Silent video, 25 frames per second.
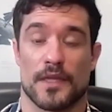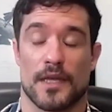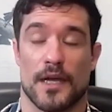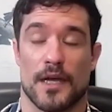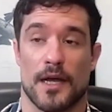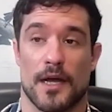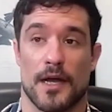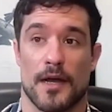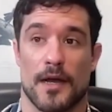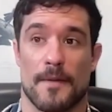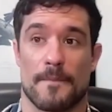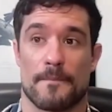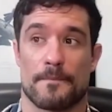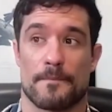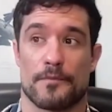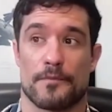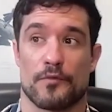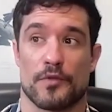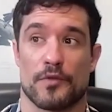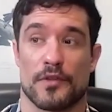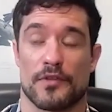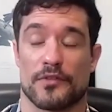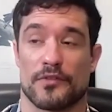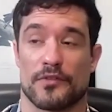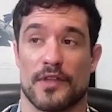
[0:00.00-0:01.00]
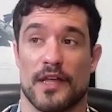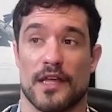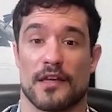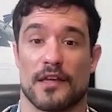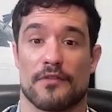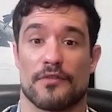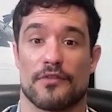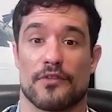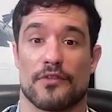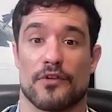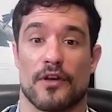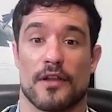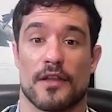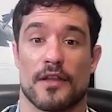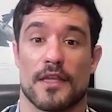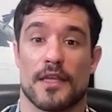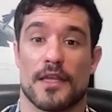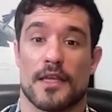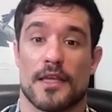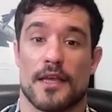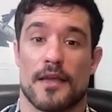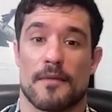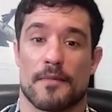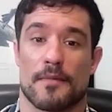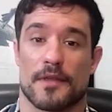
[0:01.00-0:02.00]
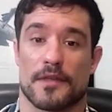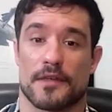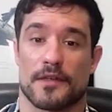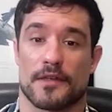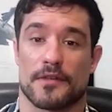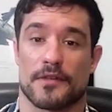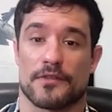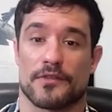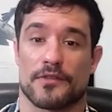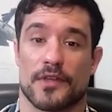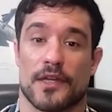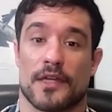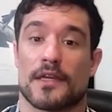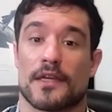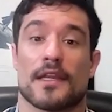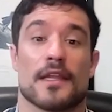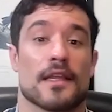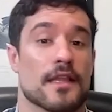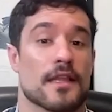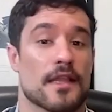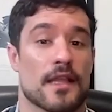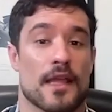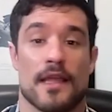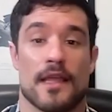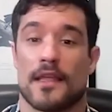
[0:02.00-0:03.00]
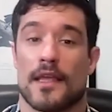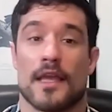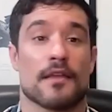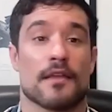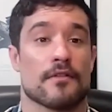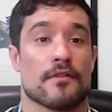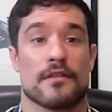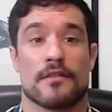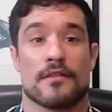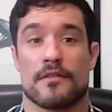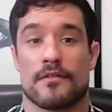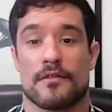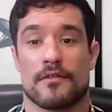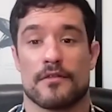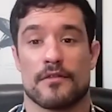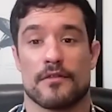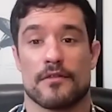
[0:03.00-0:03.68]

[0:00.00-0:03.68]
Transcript: line of thought, because hey,